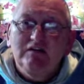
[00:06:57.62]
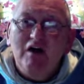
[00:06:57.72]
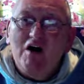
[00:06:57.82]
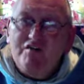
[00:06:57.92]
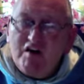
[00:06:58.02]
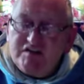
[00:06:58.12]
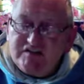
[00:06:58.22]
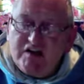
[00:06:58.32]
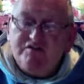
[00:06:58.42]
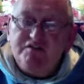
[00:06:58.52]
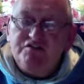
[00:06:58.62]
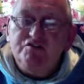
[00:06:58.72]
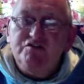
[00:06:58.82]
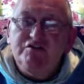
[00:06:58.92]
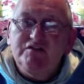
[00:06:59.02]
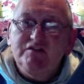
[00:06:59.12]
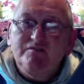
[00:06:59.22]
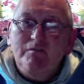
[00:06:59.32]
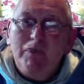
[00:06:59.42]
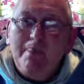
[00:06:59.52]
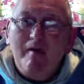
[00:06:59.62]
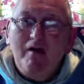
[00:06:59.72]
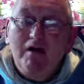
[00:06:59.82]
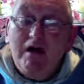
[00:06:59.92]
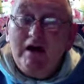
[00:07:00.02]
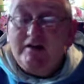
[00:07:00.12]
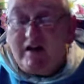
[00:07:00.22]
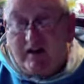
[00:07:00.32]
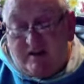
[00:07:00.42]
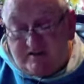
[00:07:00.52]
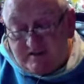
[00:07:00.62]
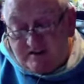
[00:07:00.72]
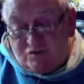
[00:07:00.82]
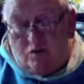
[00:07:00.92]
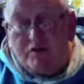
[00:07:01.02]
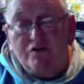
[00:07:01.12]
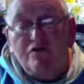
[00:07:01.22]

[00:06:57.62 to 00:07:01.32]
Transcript: of our servanthood. And I guess that's one of the